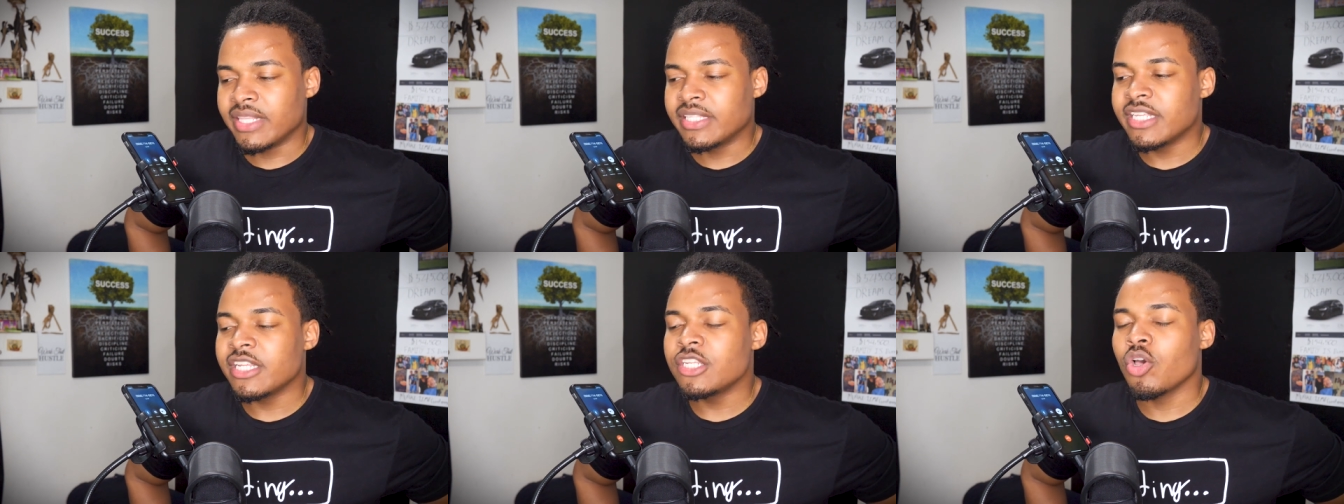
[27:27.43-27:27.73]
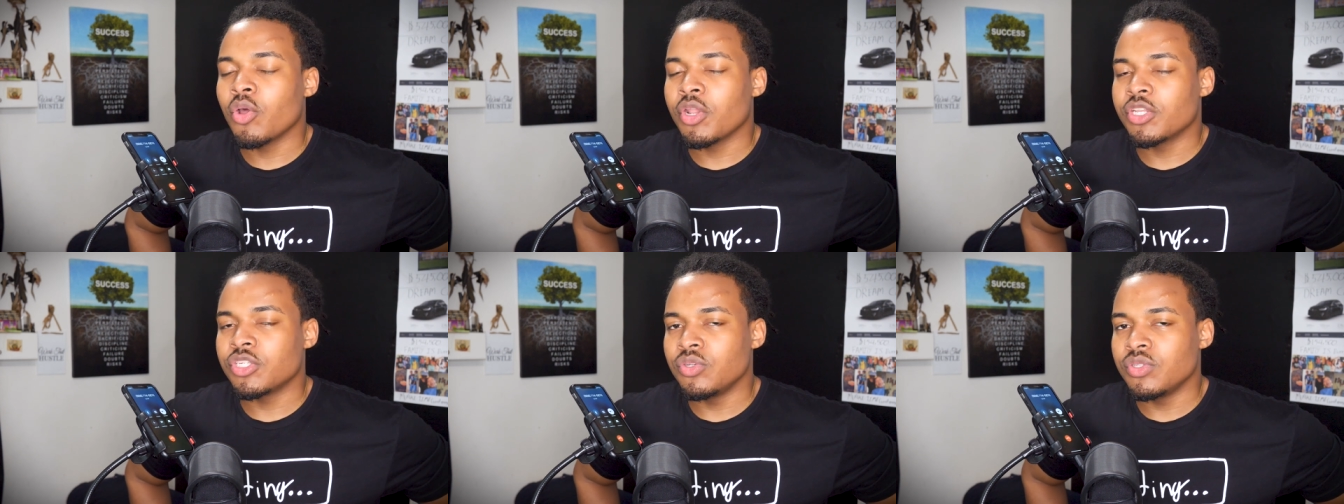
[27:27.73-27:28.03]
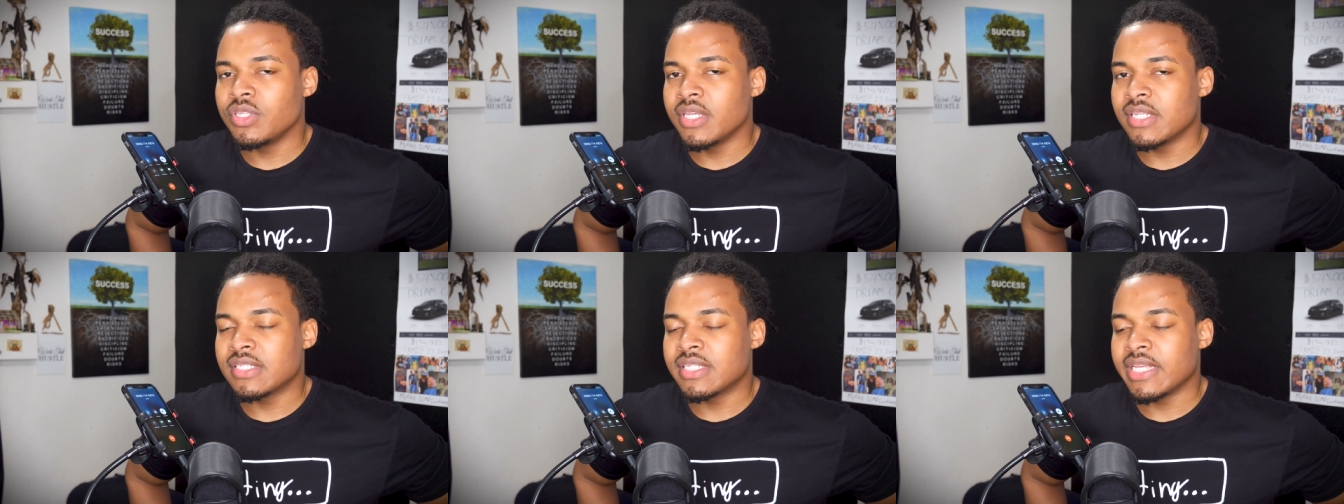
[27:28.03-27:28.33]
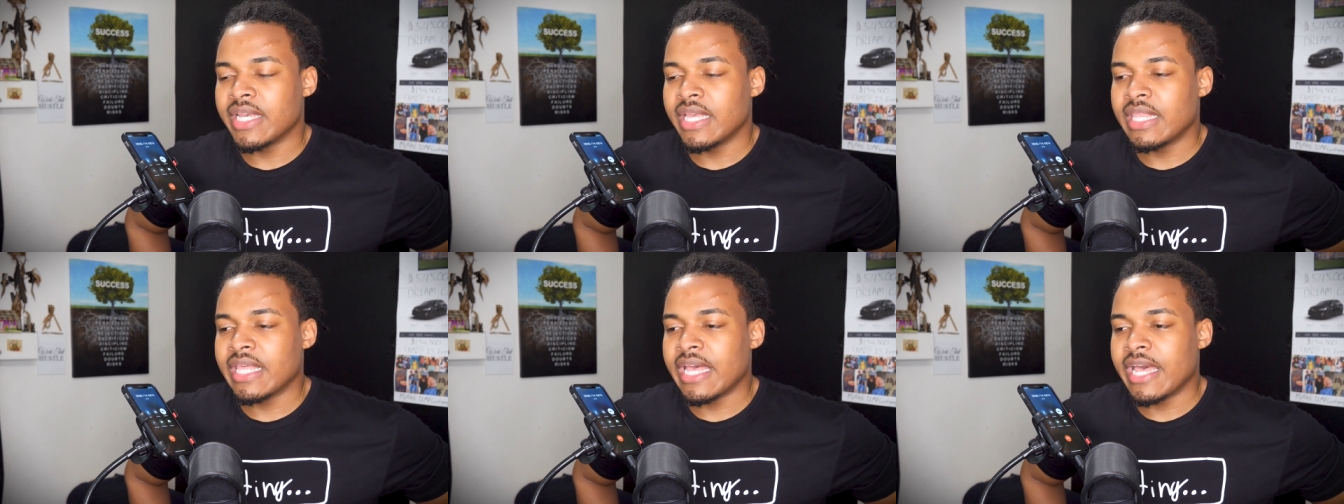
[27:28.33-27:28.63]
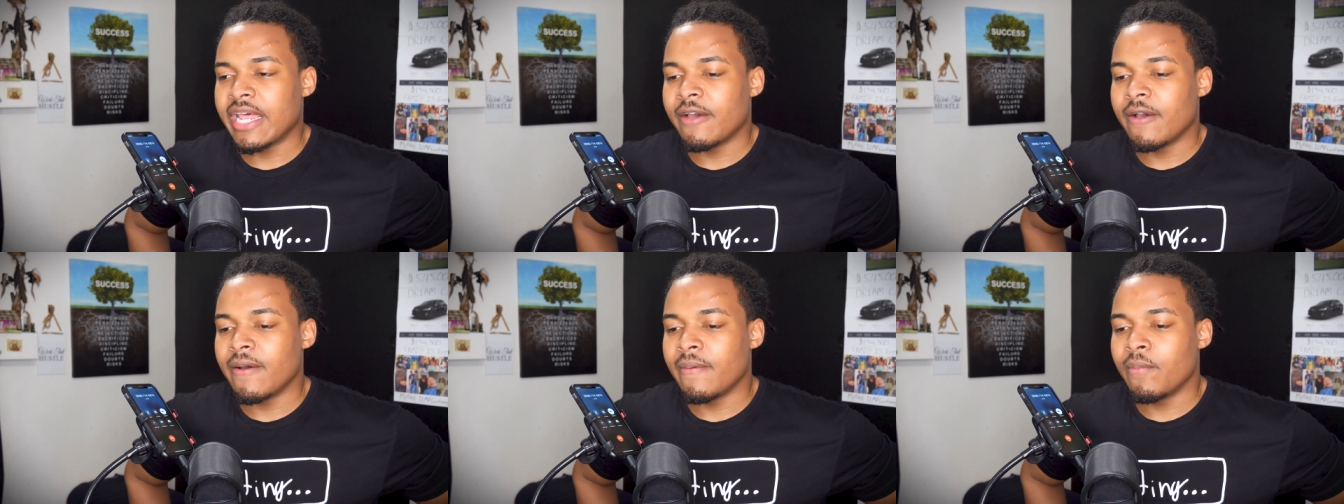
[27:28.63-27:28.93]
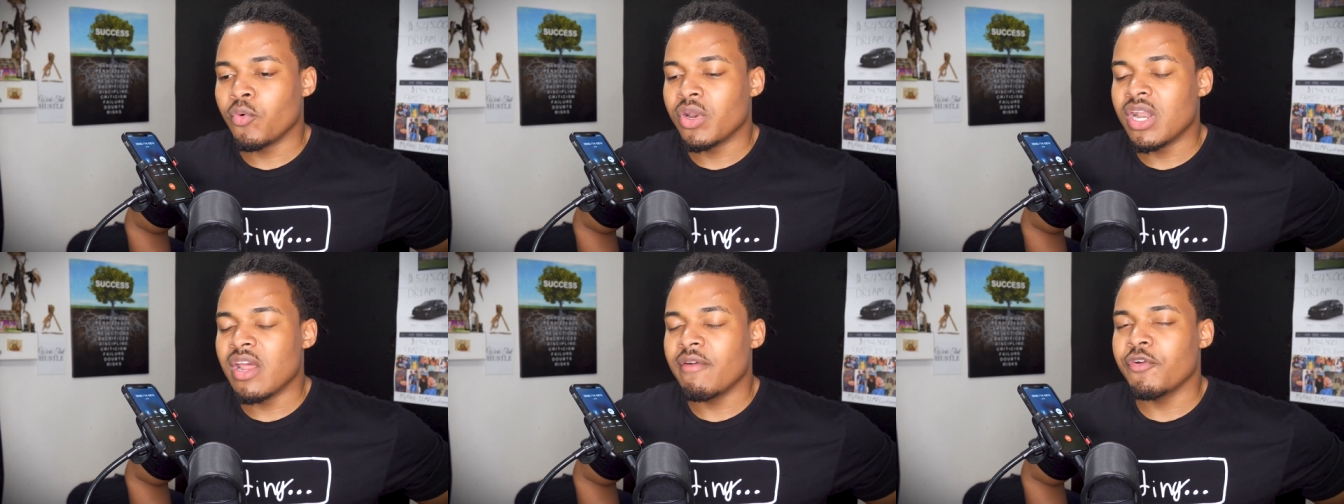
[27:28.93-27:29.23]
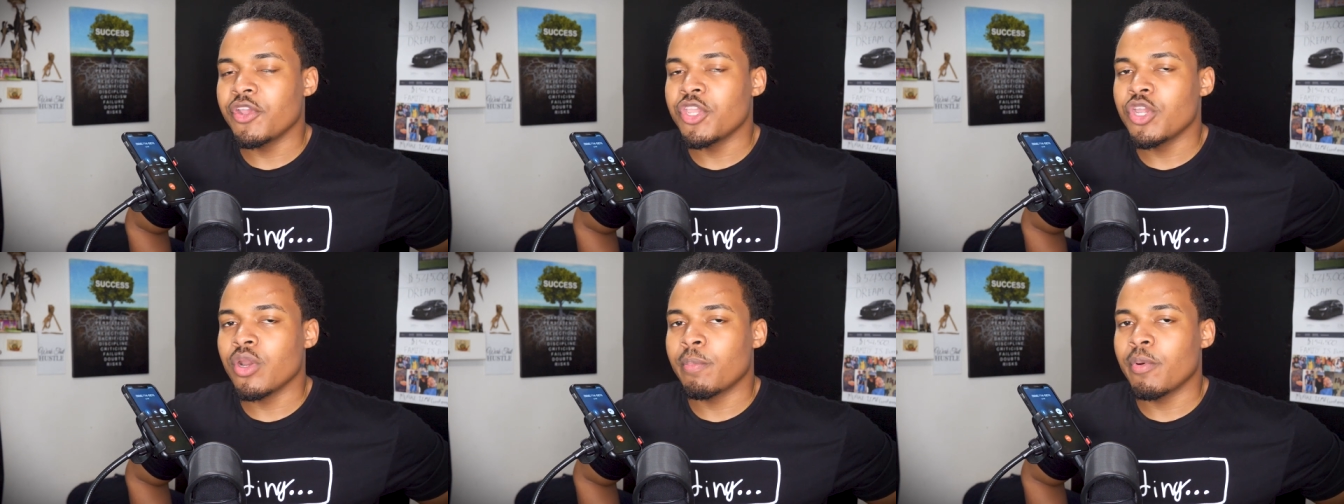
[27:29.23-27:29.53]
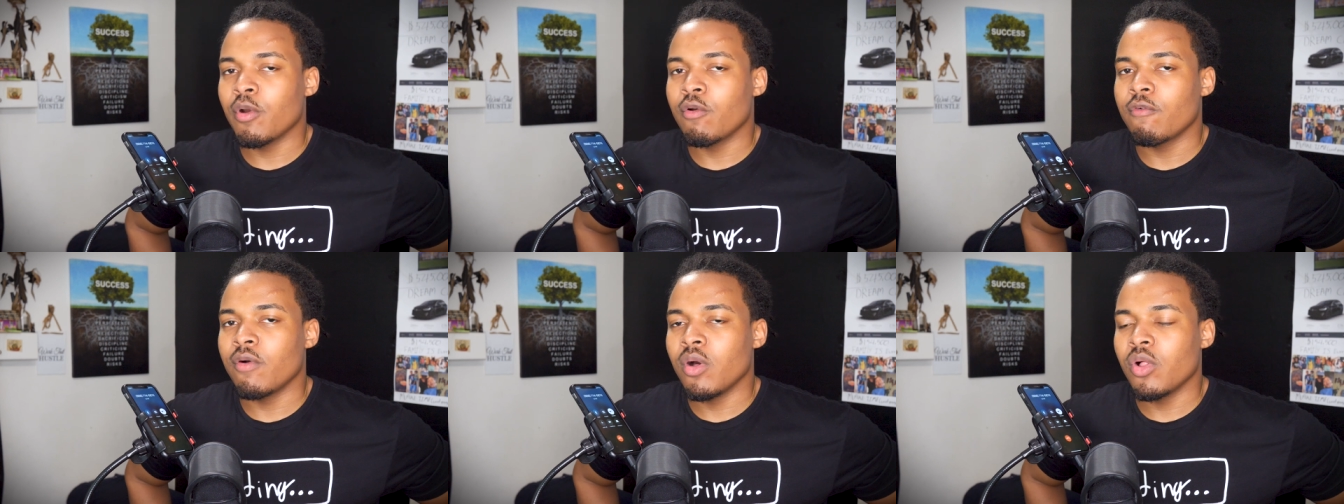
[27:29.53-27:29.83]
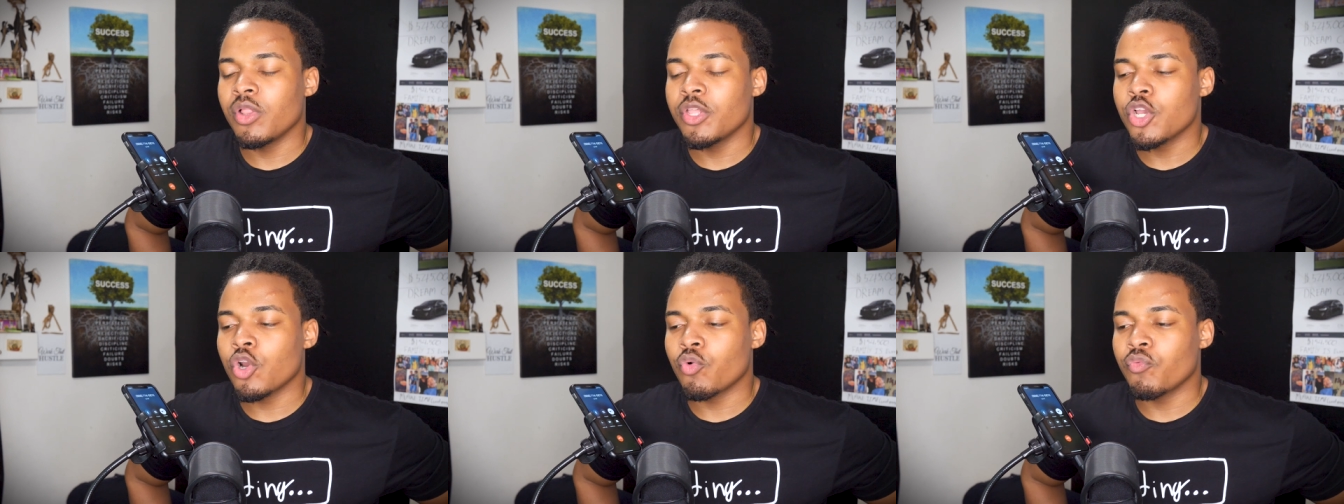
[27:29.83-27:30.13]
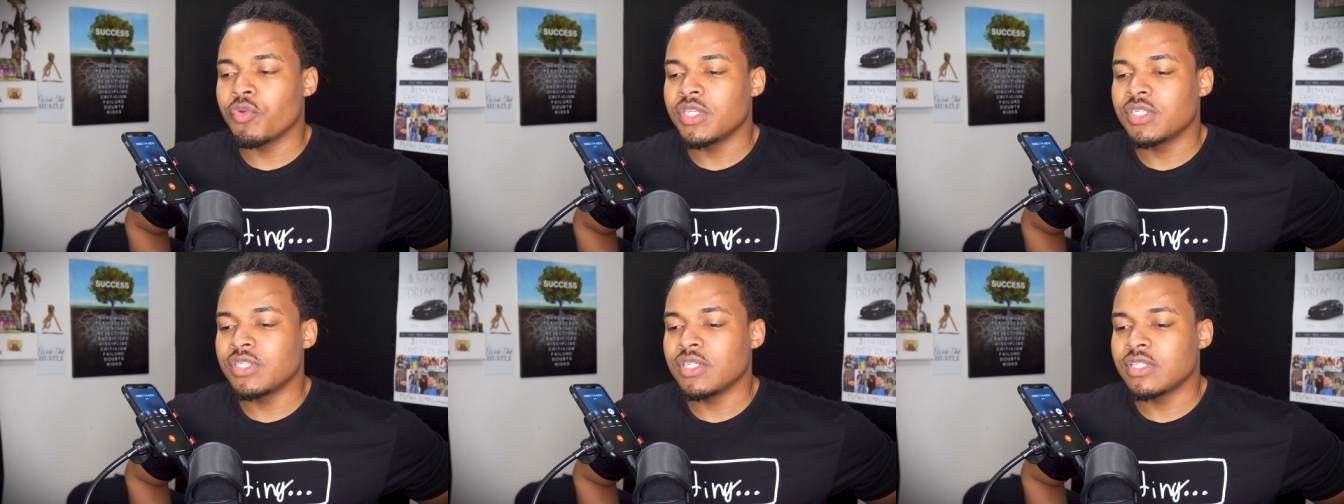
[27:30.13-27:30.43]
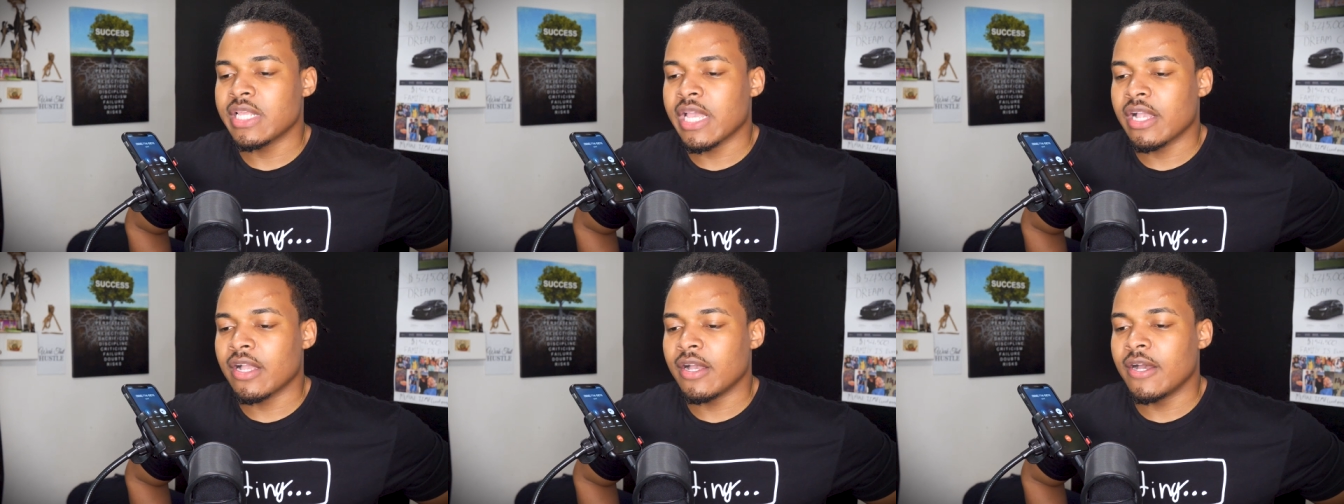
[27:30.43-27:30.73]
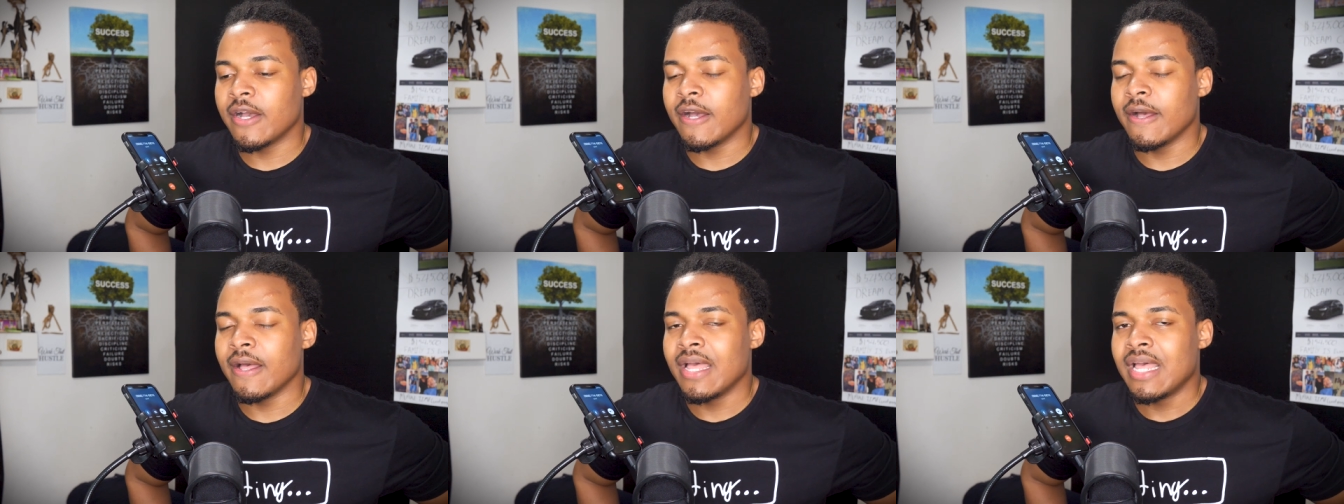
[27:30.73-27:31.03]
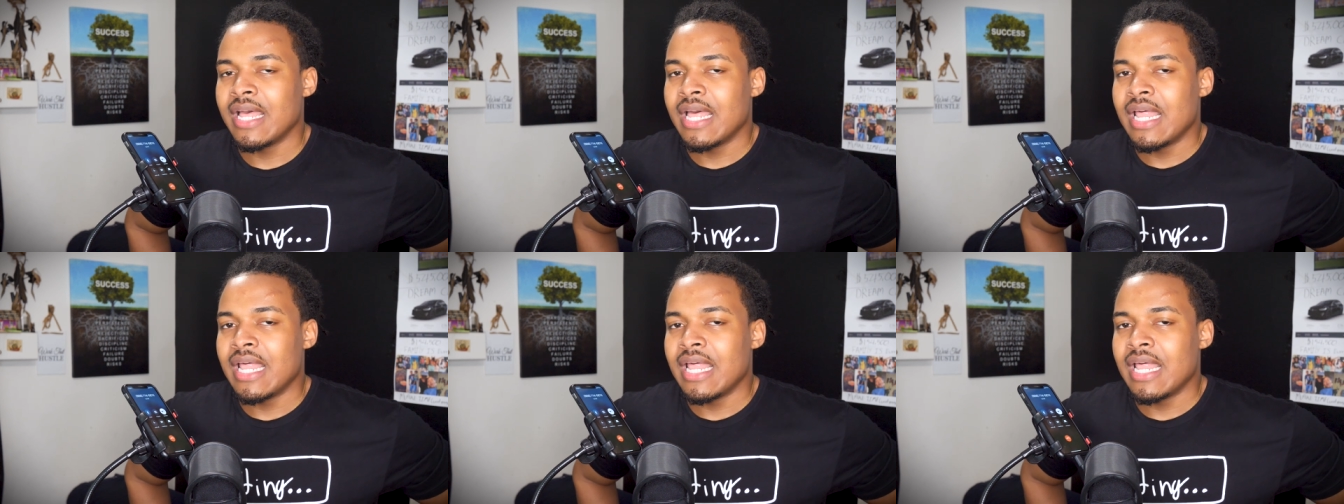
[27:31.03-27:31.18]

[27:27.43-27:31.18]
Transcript: I did notice you did say that um whenever your portfolio reaches like a